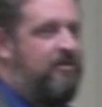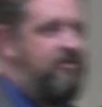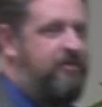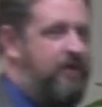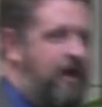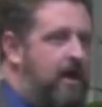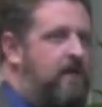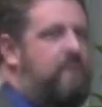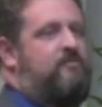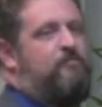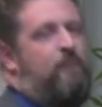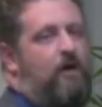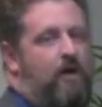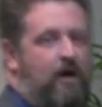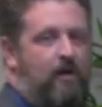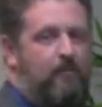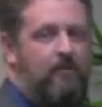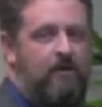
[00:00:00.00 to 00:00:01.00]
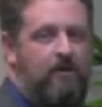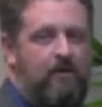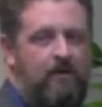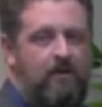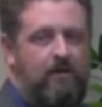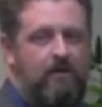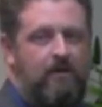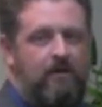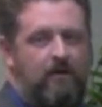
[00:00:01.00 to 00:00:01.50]
thanks, Mom.
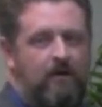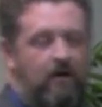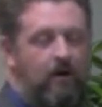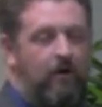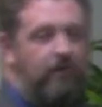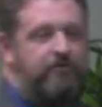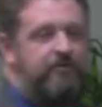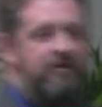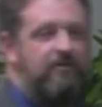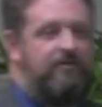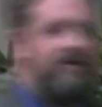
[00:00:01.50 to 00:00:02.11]
Oh, gee,